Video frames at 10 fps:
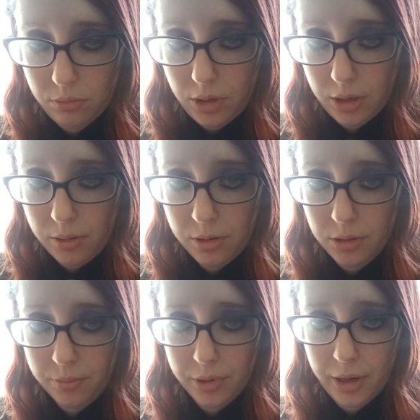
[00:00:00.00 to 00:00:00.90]
I
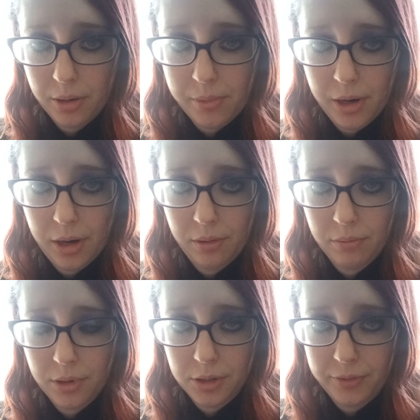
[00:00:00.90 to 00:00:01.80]
contemplated making
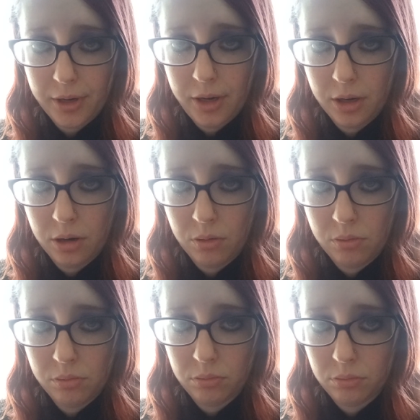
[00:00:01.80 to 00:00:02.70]
this video